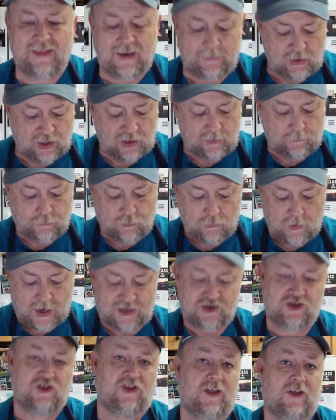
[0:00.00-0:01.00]
Then I'm gonna
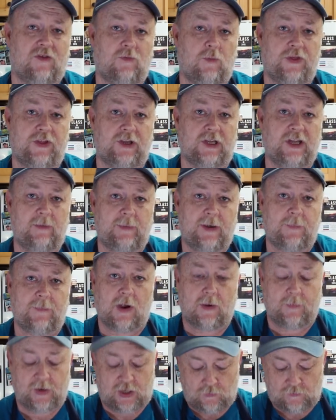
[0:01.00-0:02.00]
brush this with a little bit of
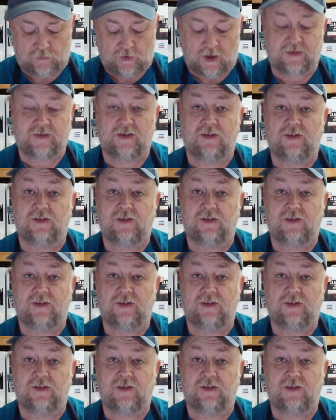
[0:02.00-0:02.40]
barbecue sauce.